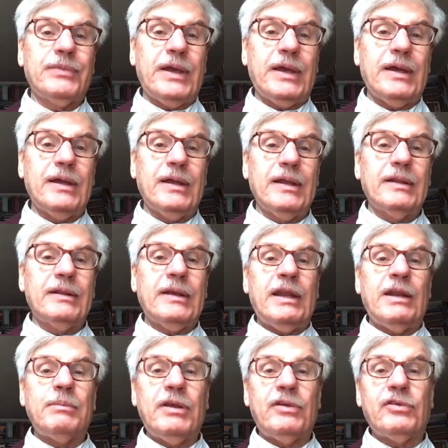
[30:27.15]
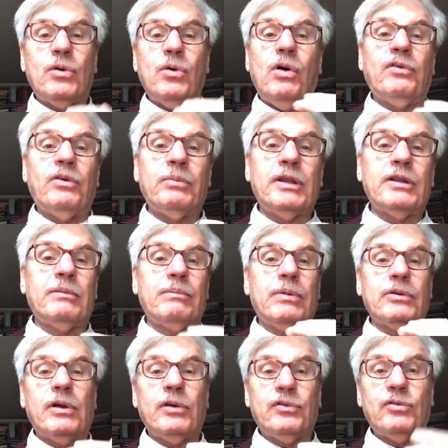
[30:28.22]
Yeah? The enemy is the government,
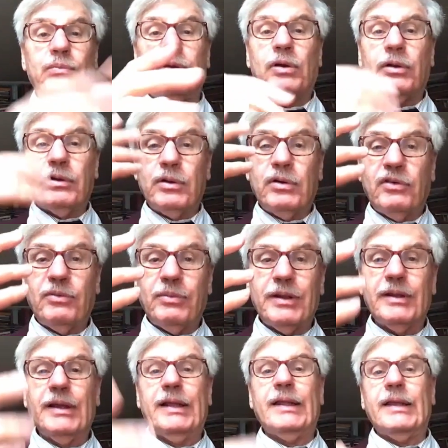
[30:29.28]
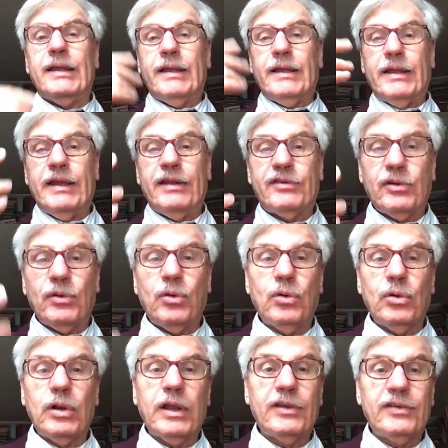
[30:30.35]
but also beyond the government, it's the
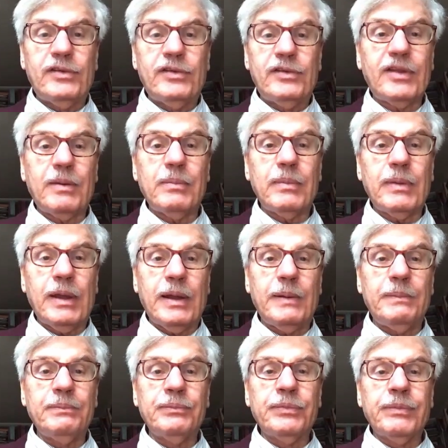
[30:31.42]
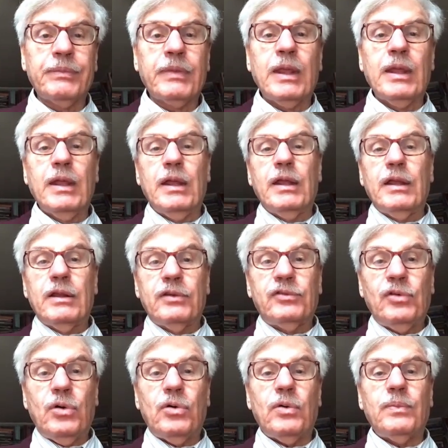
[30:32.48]
whole system. Yeah?
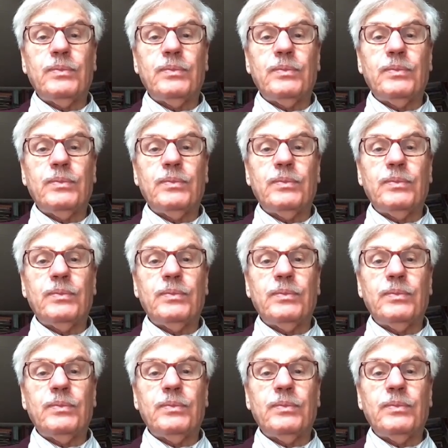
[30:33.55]
So